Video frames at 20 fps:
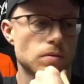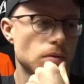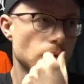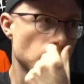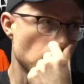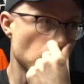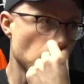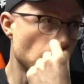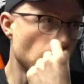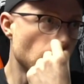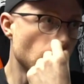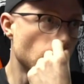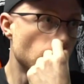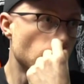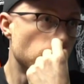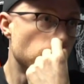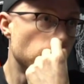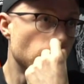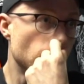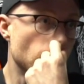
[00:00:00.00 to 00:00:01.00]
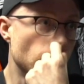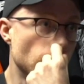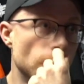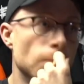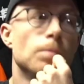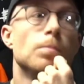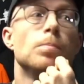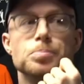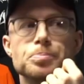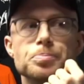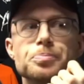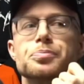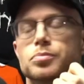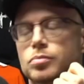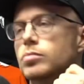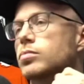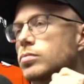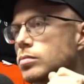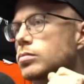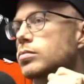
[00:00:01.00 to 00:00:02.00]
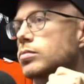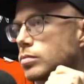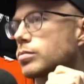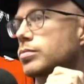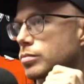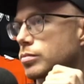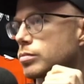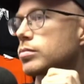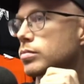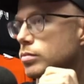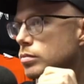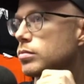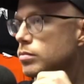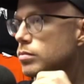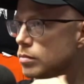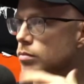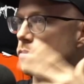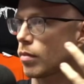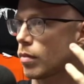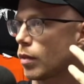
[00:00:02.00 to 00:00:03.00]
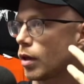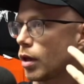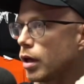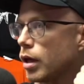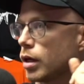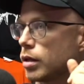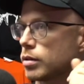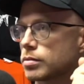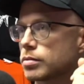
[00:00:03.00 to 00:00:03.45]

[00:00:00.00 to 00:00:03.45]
year and a half ish. It's good. Been a hot minute.